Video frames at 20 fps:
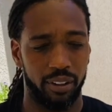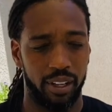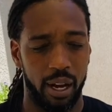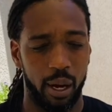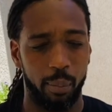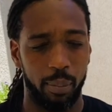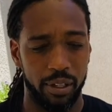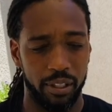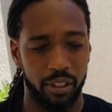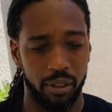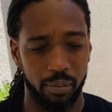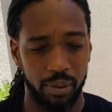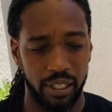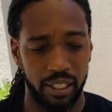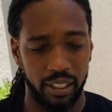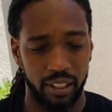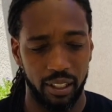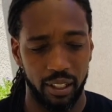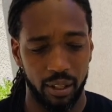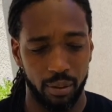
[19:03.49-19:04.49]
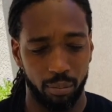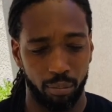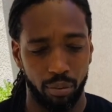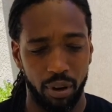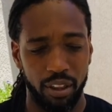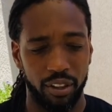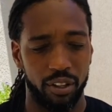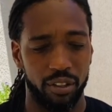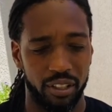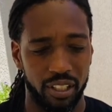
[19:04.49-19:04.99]
Help us to be
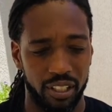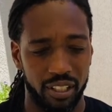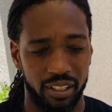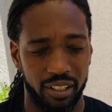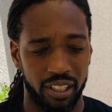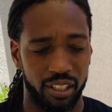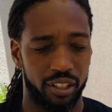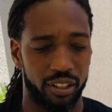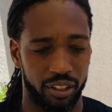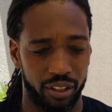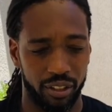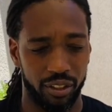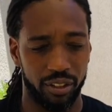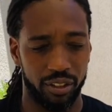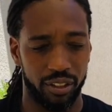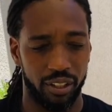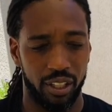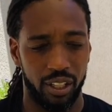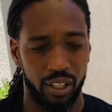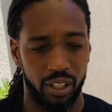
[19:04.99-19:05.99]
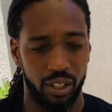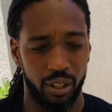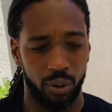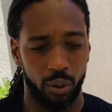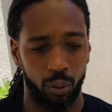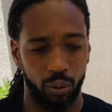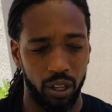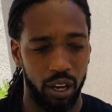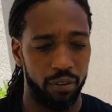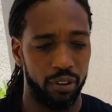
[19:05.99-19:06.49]
brothers and sisters
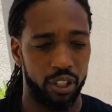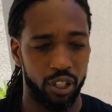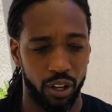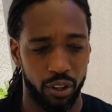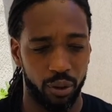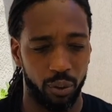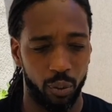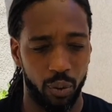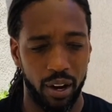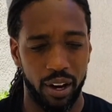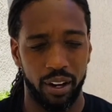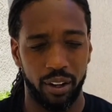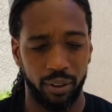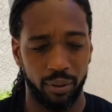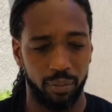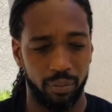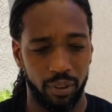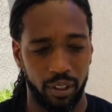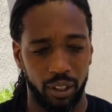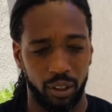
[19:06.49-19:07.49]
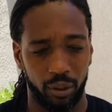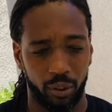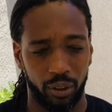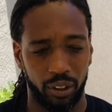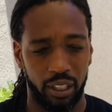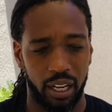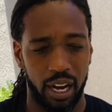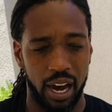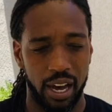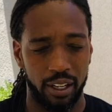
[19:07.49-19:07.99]
who love each other well, Lord
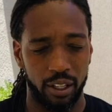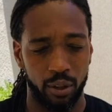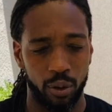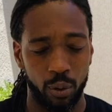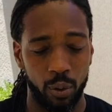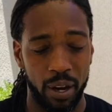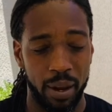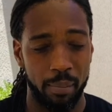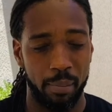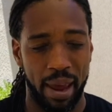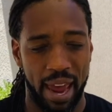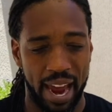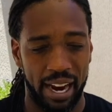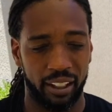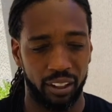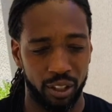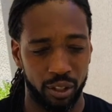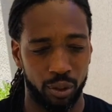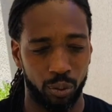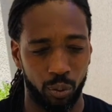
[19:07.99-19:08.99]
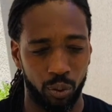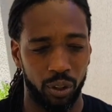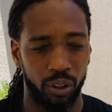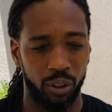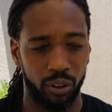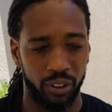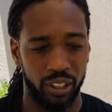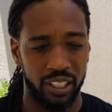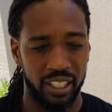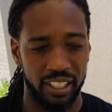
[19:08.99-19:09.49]
God, who impact this
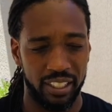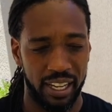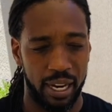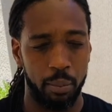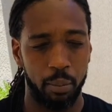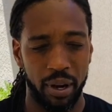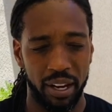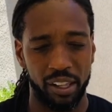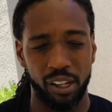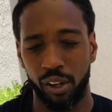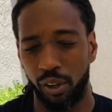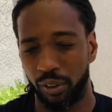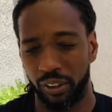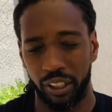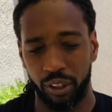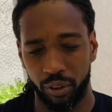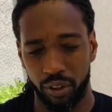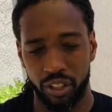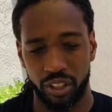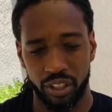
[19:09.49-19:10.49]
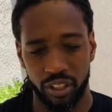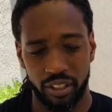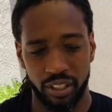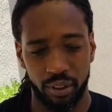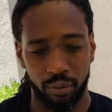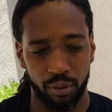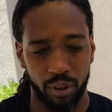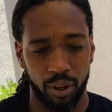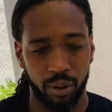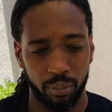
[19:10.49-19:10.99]
world in the same way that early Christians did
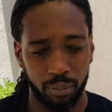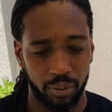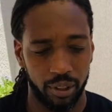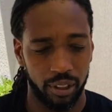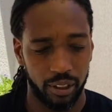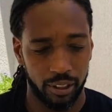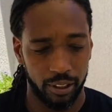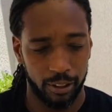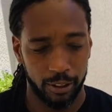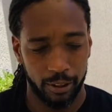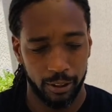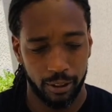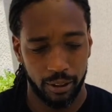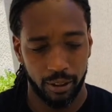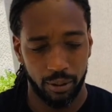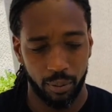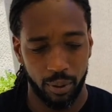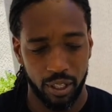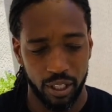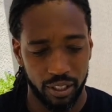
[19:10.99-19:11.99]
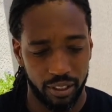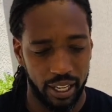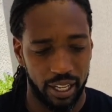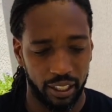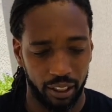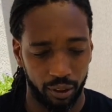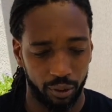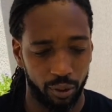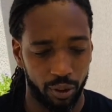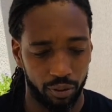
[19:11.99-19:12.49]
Rome. We just
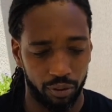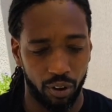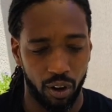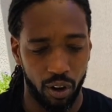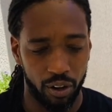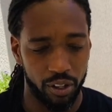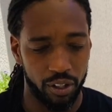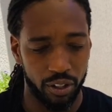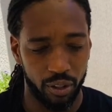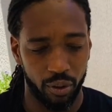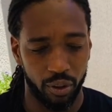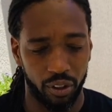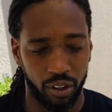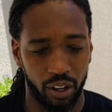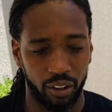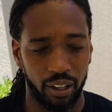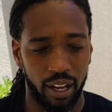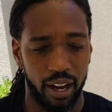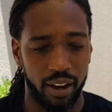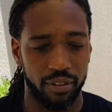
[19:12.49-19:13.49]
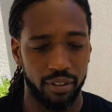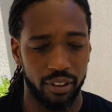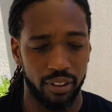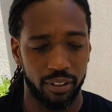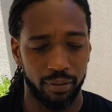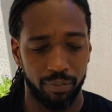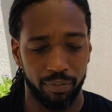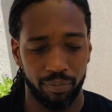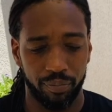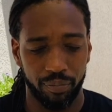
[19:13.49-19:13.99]
thank you, Lord, for all you're doing in our lives.
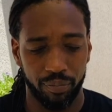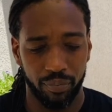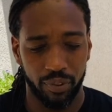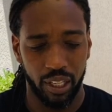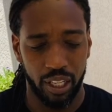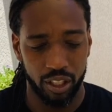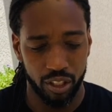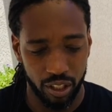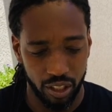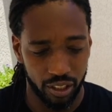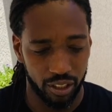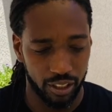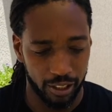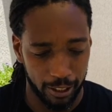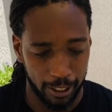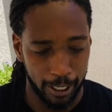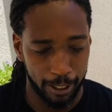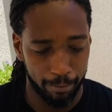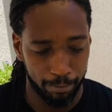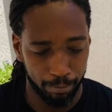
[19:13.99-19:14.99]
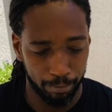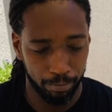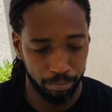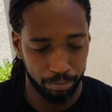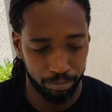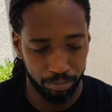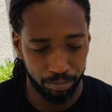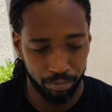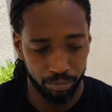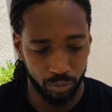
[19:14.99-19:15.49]
In Jesus'
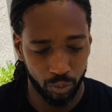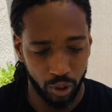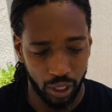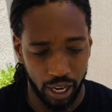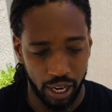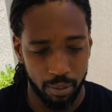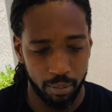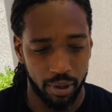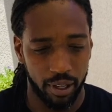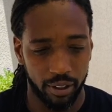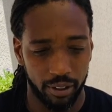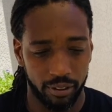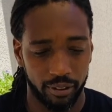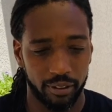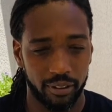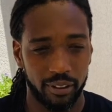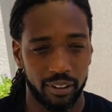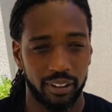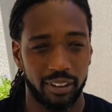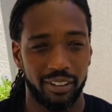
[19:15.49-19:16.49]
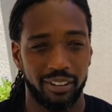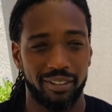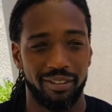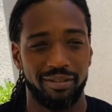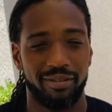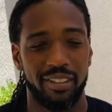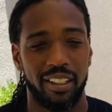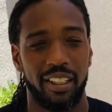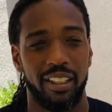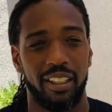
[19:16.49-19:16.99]
name, amen.
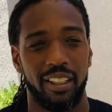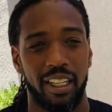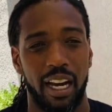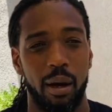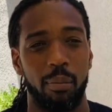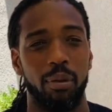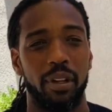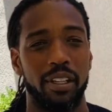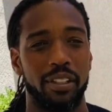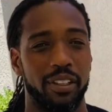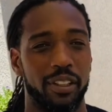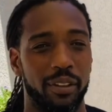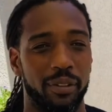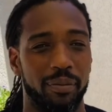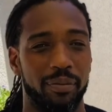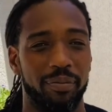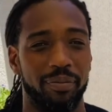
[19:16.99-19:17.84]
God bless you.